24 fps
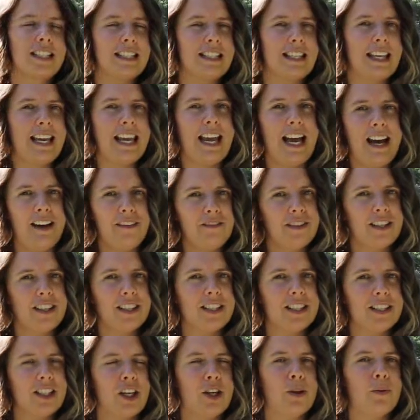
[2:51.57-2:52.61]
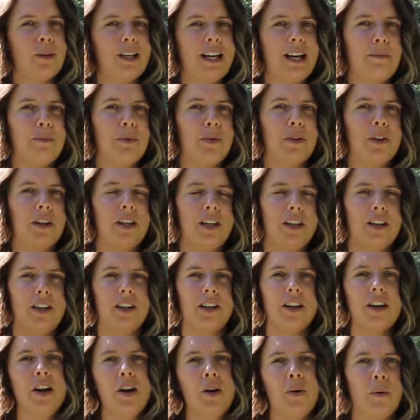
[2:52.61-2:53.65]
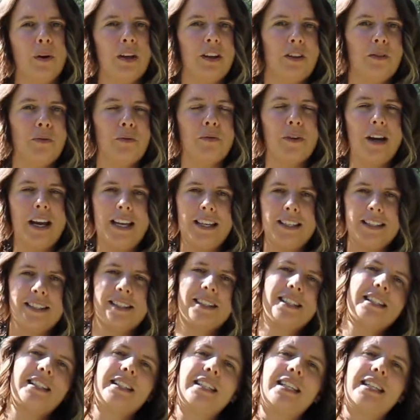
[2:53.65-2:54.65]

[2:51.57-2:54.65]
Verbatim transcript: is they have this cute amphitheater with raised